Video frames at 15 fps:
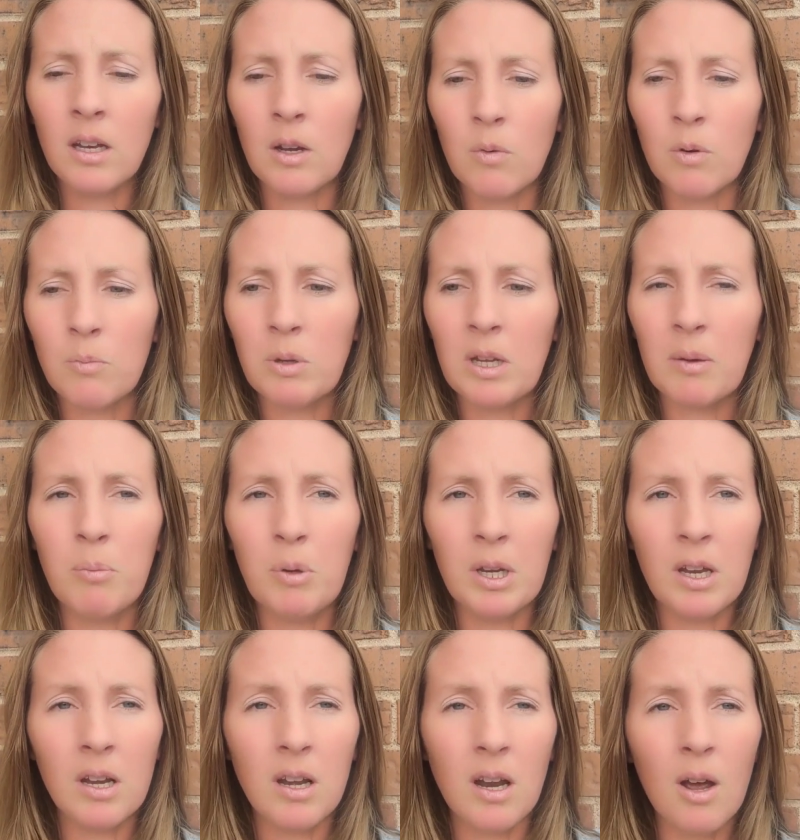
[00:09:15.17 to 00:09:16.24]
it would be a big
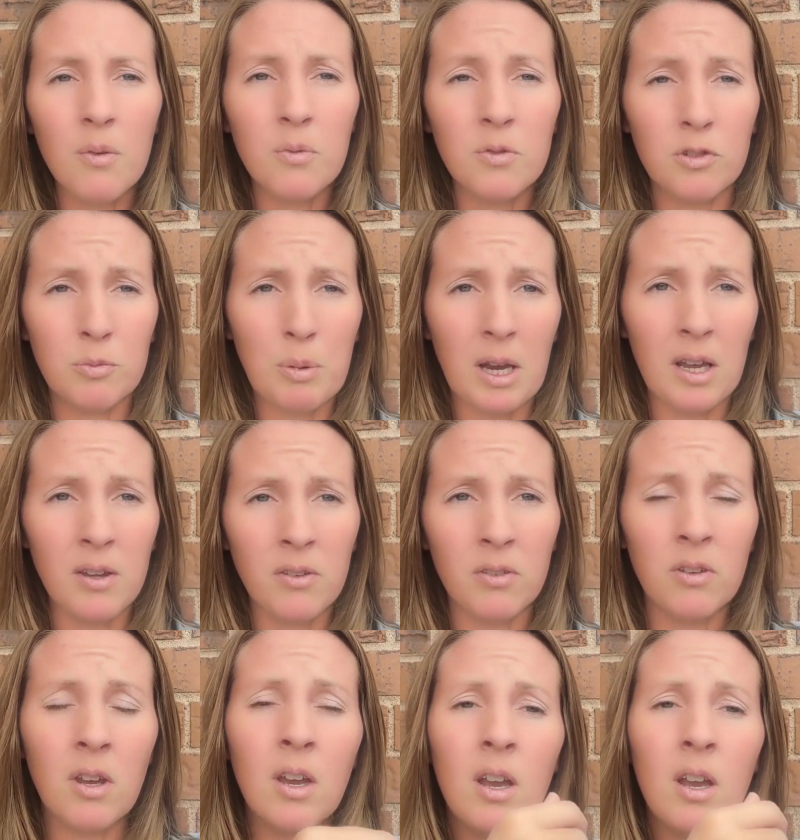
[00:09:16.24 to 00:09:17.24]
enough space